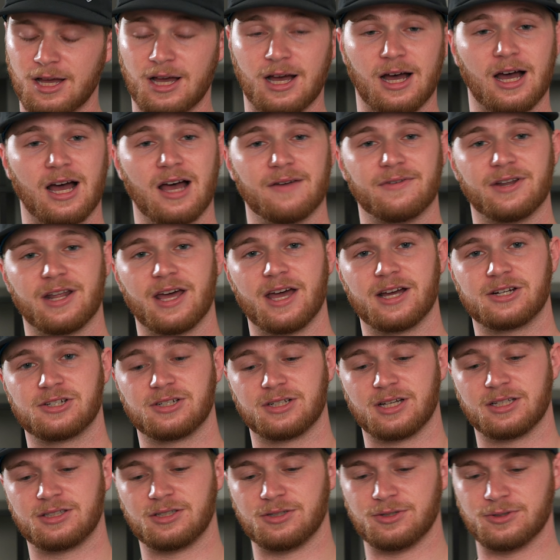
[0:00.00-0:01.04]
I haven't actually
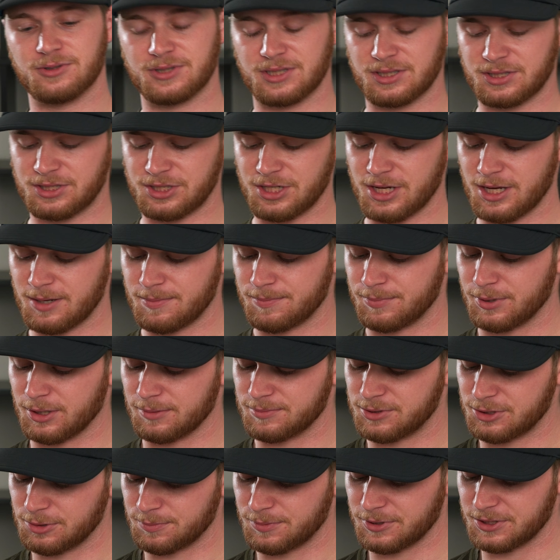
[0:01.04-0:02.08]
got to use this yet, but I'm
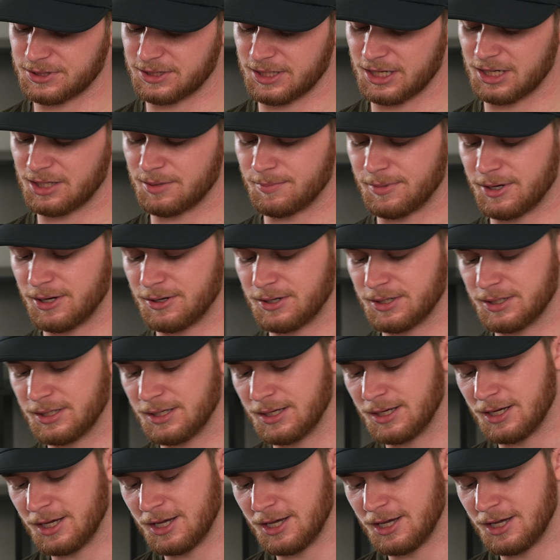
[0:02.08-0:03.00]
super excited about it.